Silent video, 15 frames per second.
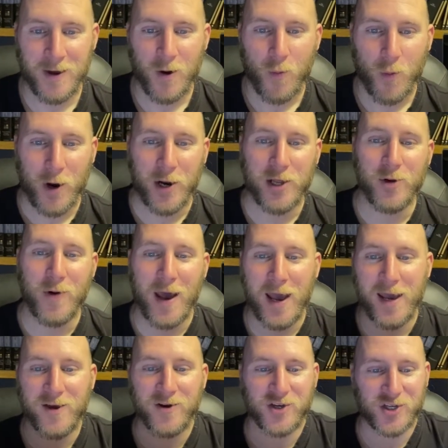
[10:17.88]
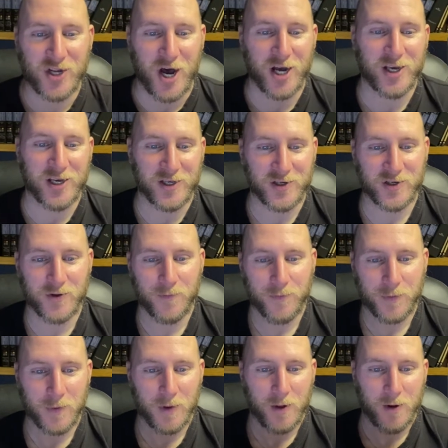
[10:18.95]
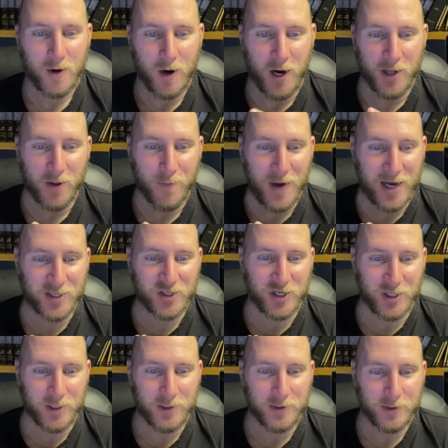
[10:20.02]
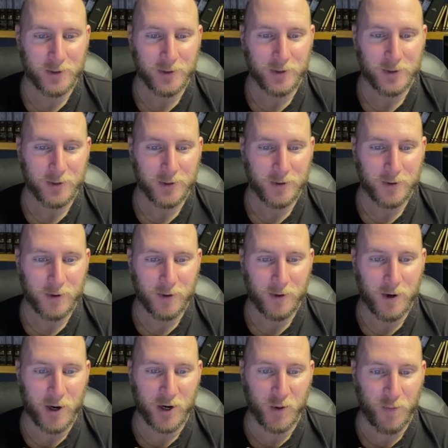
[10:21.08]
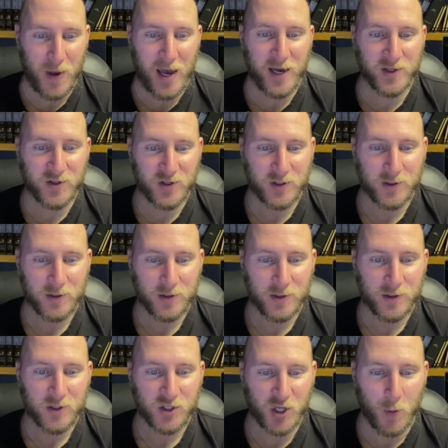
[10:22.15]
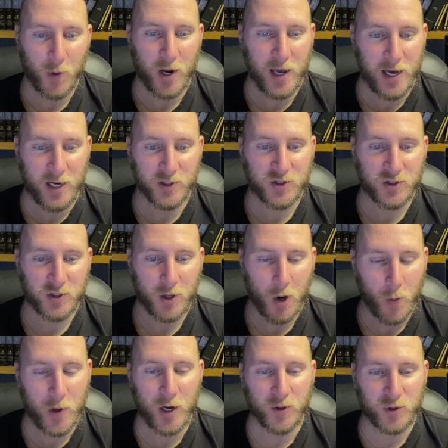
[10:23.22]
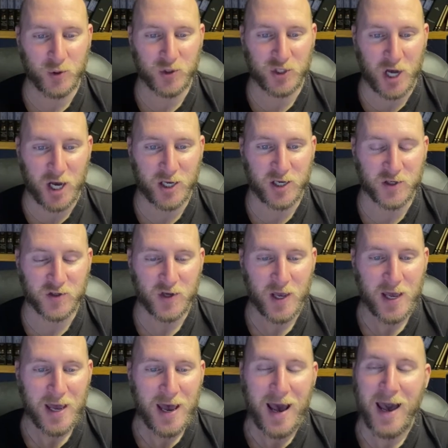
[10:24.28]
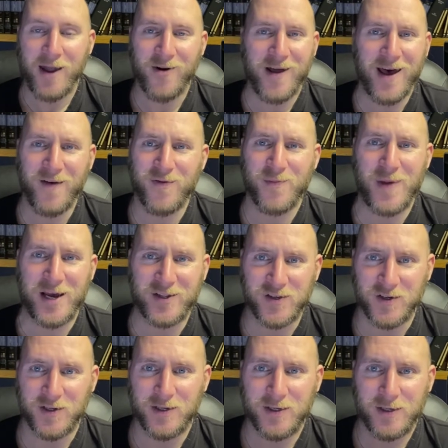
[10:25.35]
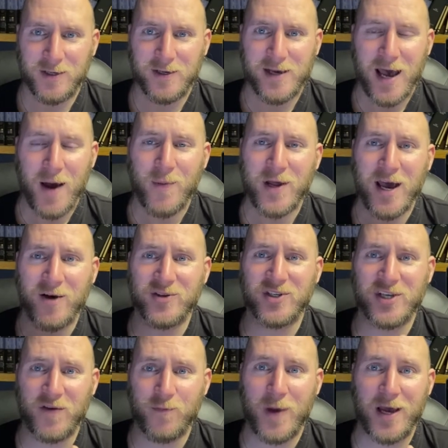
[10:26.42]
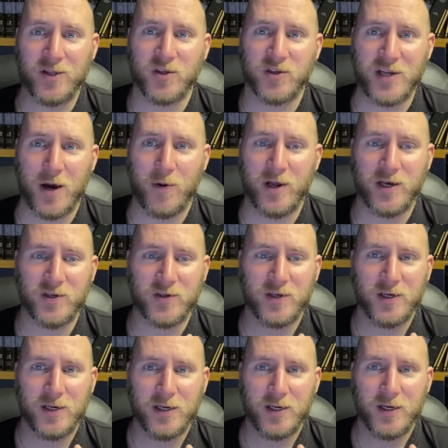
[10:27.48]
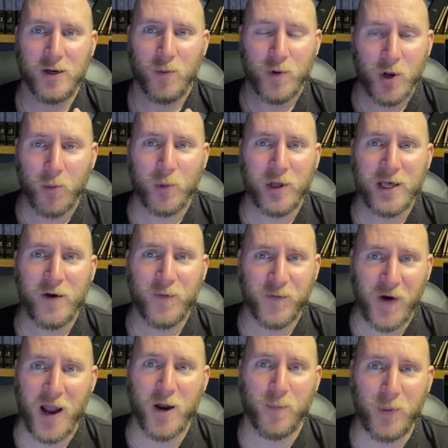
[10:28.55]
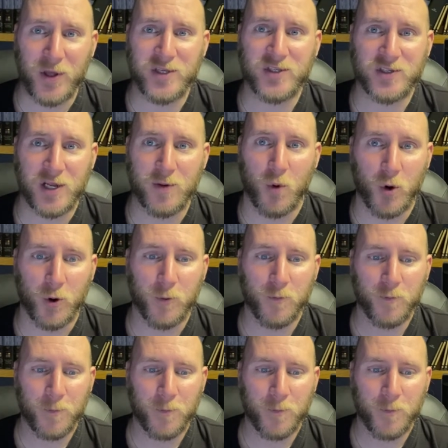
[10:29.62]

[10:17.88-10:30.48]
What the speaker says: Where do you hang your stockings? On the mantle? On our beds? Somewhere else? Or we don't do stockings? I don't have a mantle. How many houses have mantles nowadays? We don't really have fireplaces anymore.